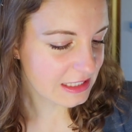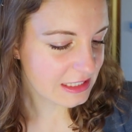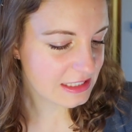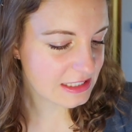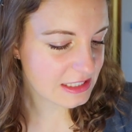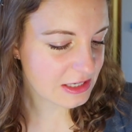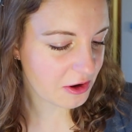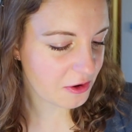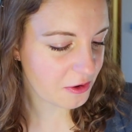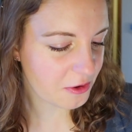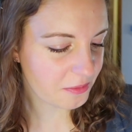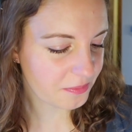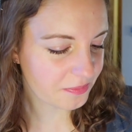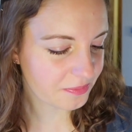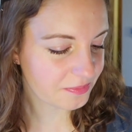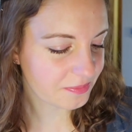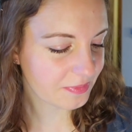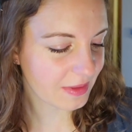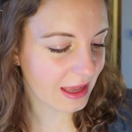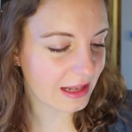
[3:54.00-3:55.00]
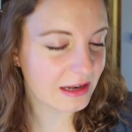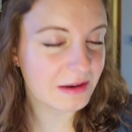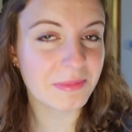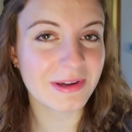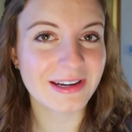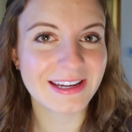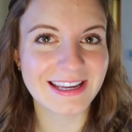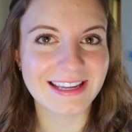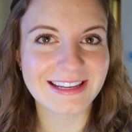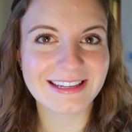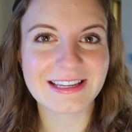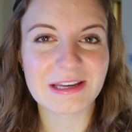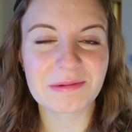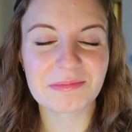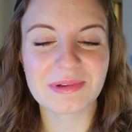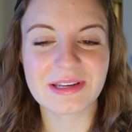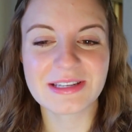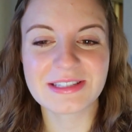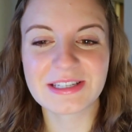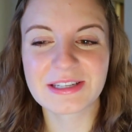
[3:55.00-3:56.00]
So Alle meine
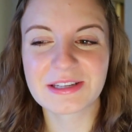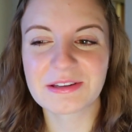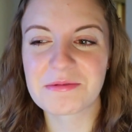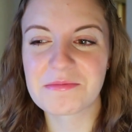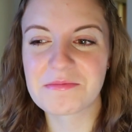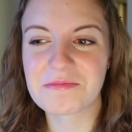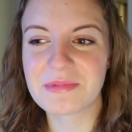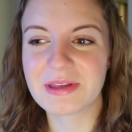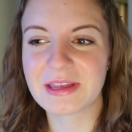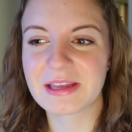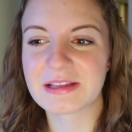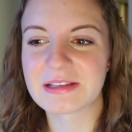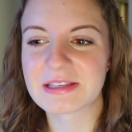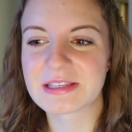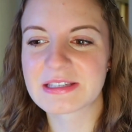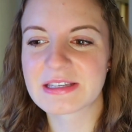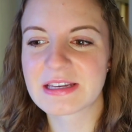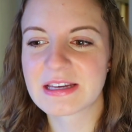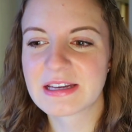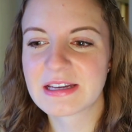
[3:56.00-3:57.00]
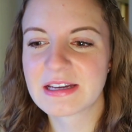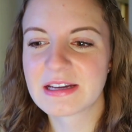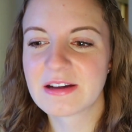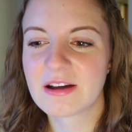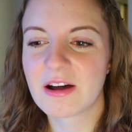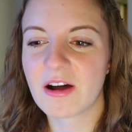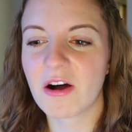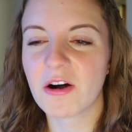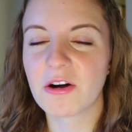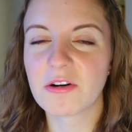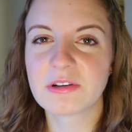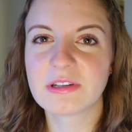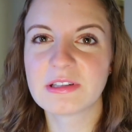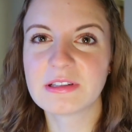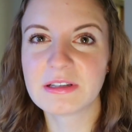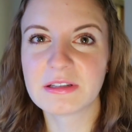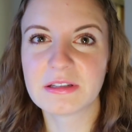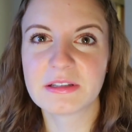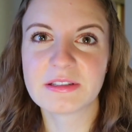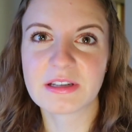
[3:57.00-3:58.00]
Entlein basically means all the
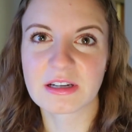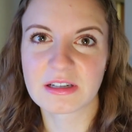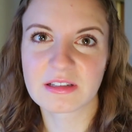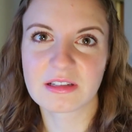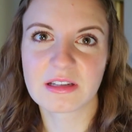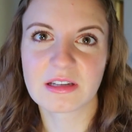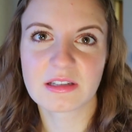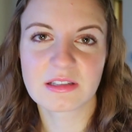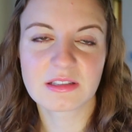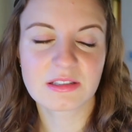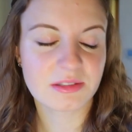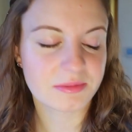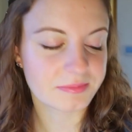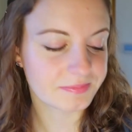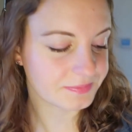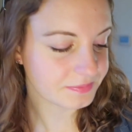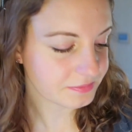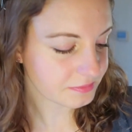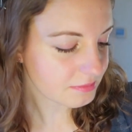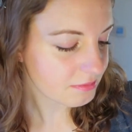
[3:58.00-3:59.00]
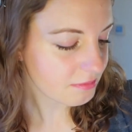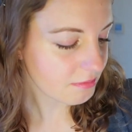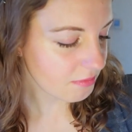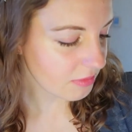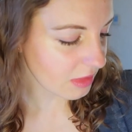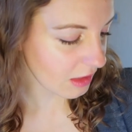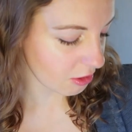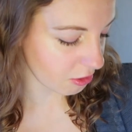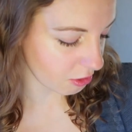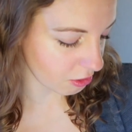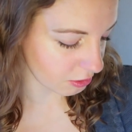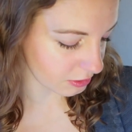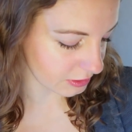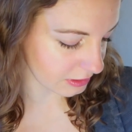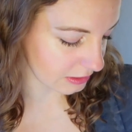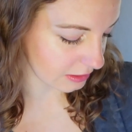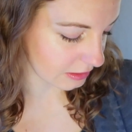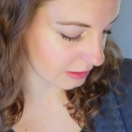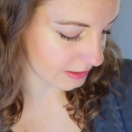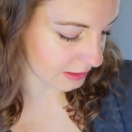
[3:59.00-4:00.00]
little ducklings, or all
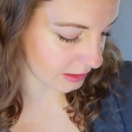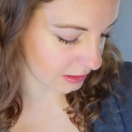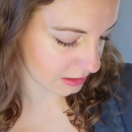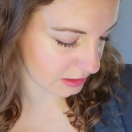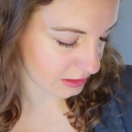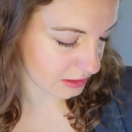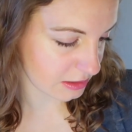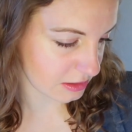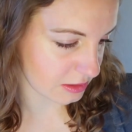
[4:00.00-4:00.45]
the little ducks.